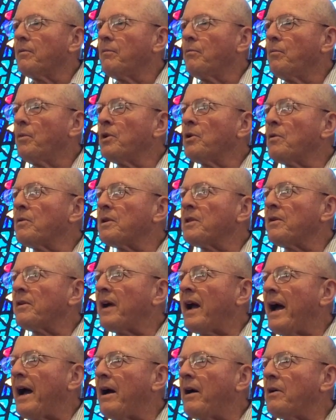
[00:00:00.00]
went over to
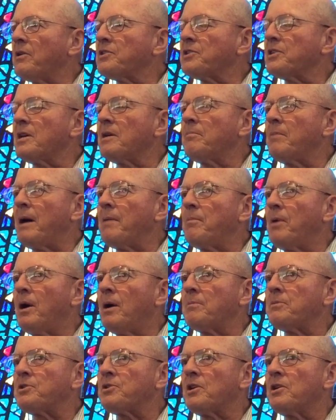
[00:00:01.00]
their house, and my
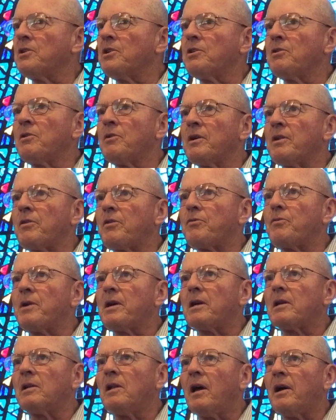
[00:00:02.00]
mom said, you know, at 3
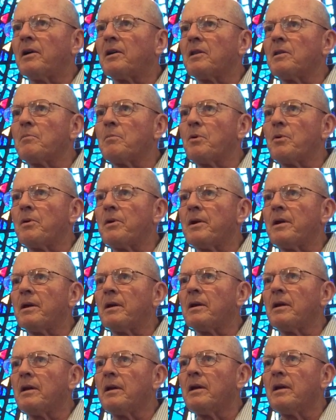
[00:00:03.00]
o'clock in the
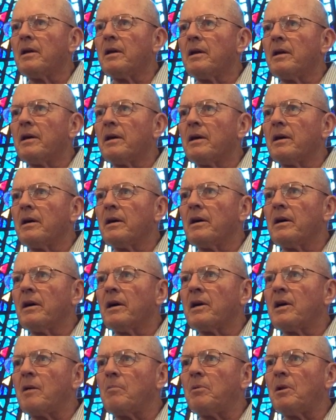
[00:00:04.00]
morning, a
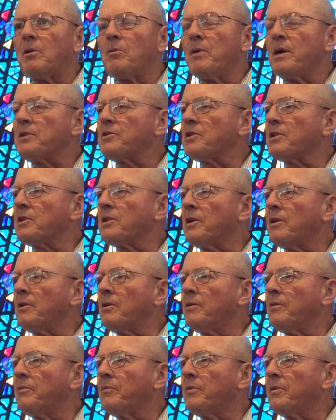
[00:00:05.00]
couple of weeks
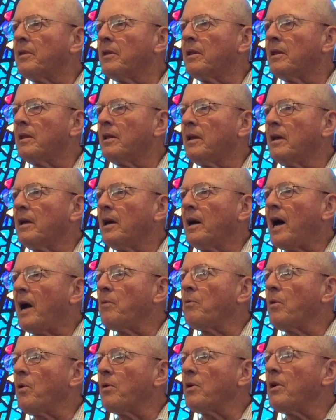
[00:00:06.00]
ago, I
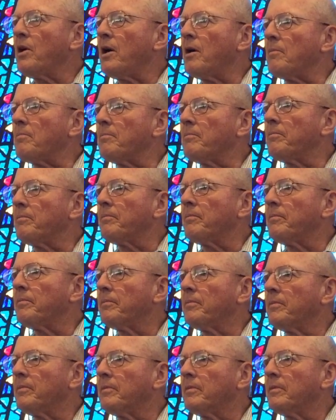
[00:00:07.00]
woke up.
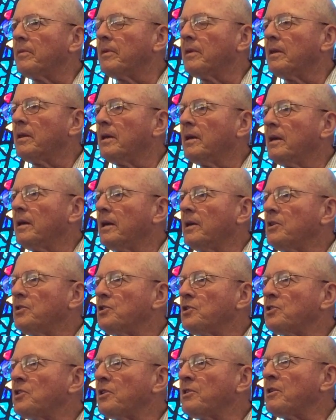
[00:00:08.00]

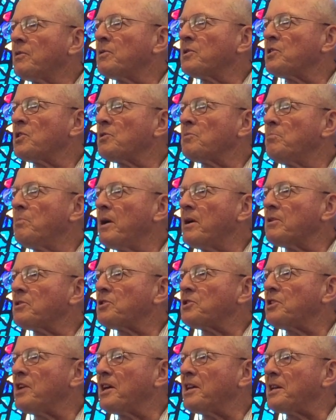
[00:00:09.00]
She said, there was this monk
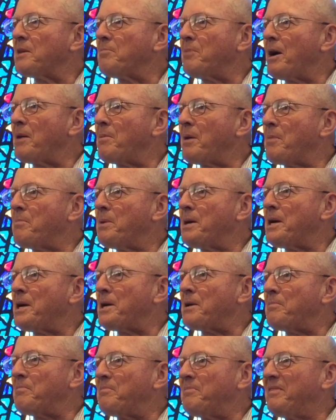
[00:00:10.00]
standing by my
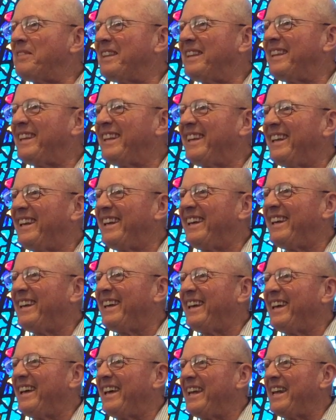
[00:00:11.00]
bed,
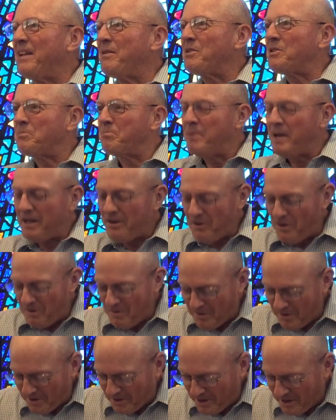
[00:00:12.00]
and he was bent
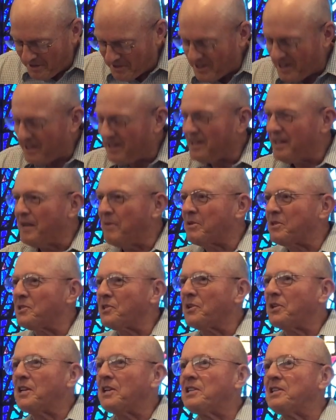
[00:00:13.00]
over. He was
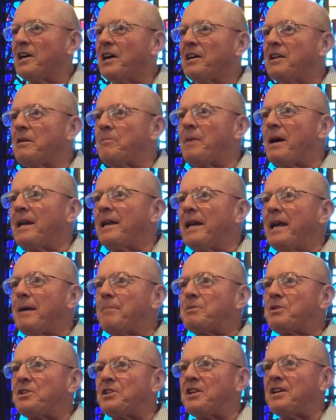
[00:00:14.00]
looking down on my
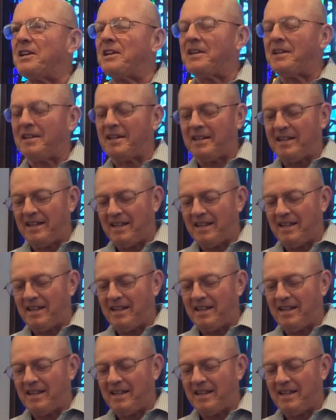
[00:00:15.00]
lampstand,